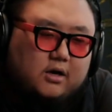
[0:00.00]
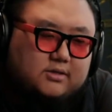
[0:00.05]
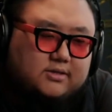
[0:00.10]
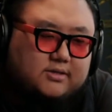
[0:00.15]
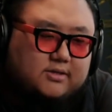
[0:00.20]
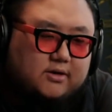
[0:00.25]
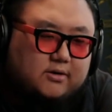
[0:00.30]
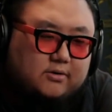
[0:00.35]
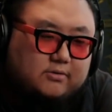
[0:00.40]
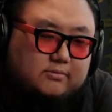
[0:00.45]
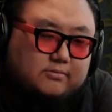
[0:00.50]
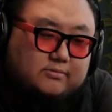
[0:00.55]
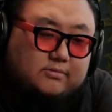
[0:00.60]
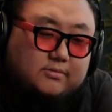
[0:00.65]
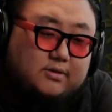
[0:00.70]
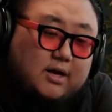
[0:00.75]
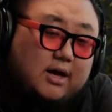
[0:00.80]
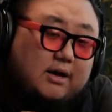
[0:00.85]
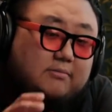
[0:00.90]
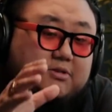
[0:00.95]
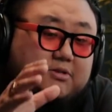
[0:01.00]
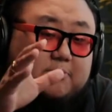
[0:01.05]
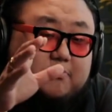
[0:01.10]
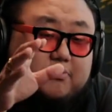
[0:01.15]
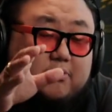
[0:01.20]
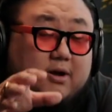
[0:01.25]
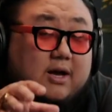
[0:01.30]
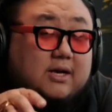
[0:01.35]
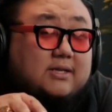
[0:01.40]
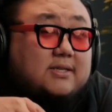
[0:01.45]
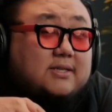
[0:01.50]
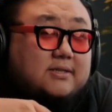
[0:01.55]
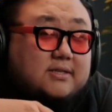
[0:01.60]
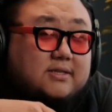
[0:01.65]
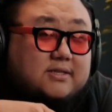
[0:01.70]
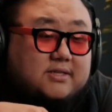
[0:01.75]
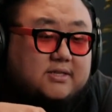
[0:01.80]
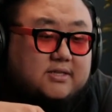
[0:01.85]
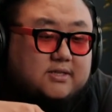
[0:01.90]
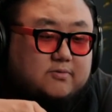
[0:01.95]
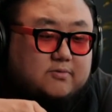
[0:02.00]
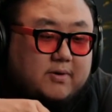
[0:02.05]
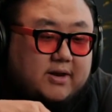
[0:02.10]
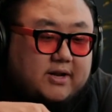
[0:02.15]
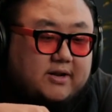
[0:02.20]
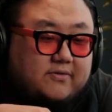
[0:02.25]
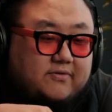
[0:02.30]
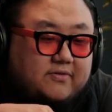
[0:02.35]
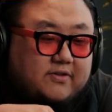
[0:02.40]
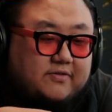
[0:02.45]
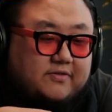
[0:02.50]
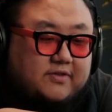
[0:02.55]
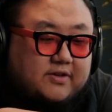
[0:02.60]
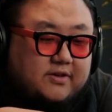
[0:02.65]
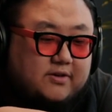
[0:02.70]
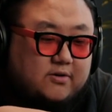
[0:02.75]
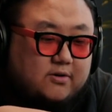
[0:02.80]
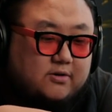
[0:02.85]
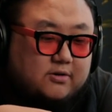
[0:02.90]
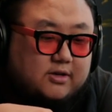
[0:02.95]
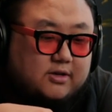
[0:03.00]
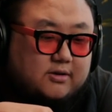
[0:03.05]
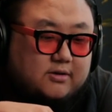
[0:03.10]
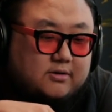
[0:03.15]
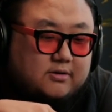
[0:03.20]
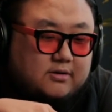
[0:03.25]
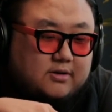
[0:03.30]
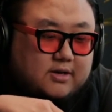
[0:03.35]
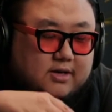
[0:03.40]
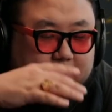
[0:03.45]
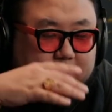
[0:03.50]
Also, I'm surprised that this is rated 15 only,